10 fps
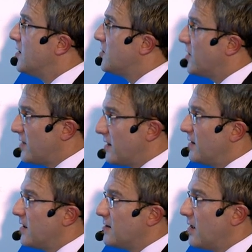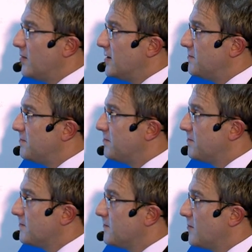Just as an example.
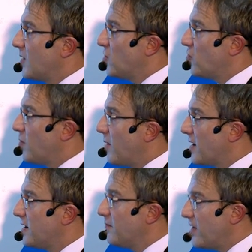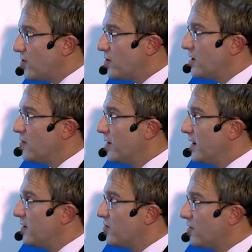So the marketing message here
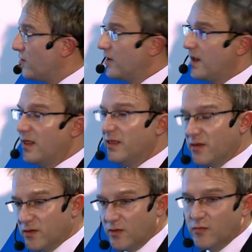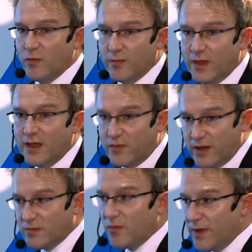really is joint health and
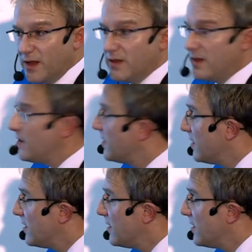increased mobility,